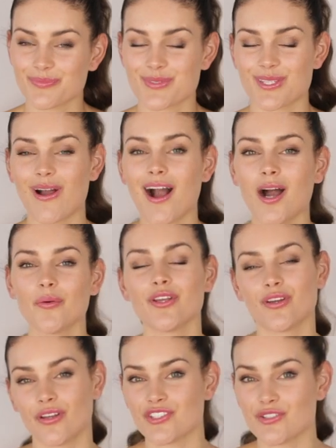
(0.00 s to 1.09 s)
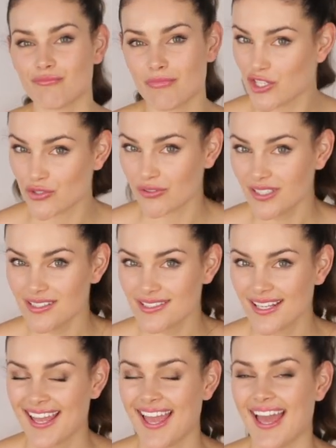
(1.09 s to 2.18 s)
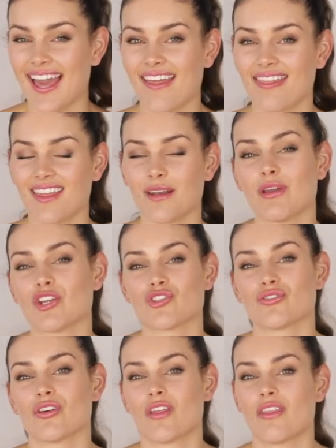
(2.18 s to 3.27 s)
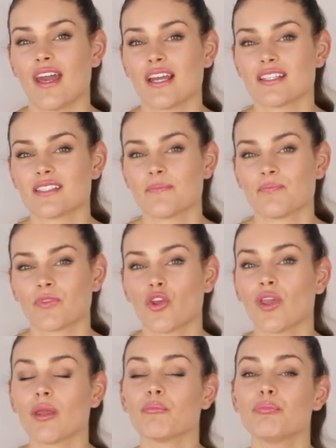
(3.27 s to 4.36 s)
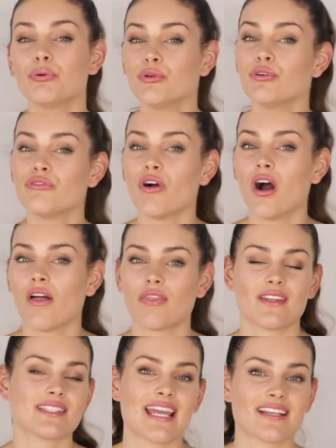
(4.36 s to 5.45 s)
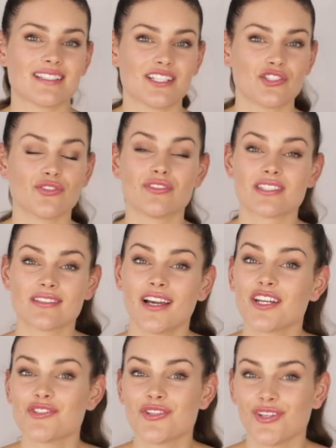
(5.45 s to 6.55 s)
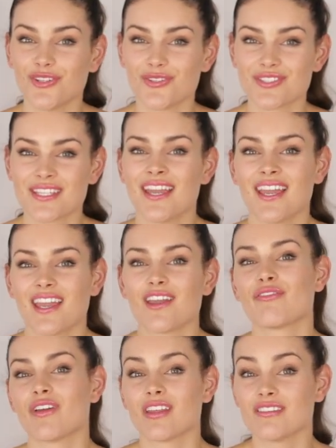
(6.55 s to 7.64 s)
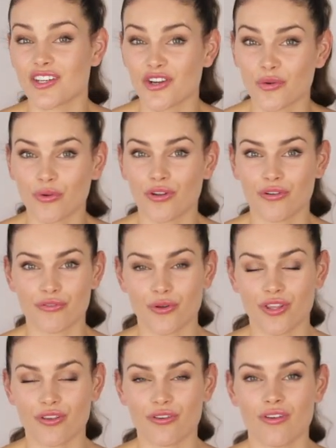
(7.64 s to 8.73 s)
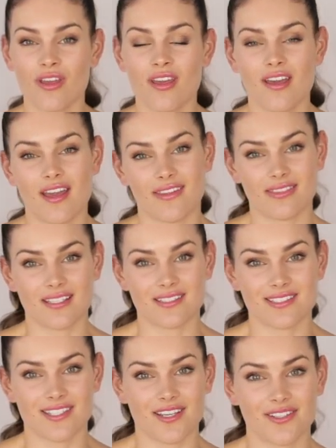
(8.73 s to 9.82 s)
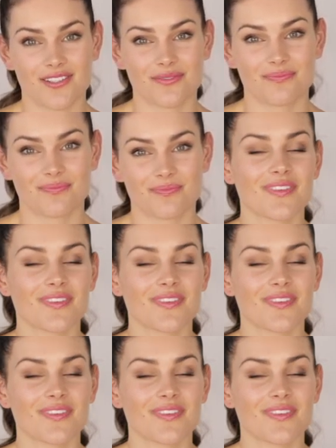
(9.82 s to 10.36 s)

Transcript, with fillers: So, how are you going to measure it and then make sure that you improve on the tactics you decided to use if it didn't work for you at that stage?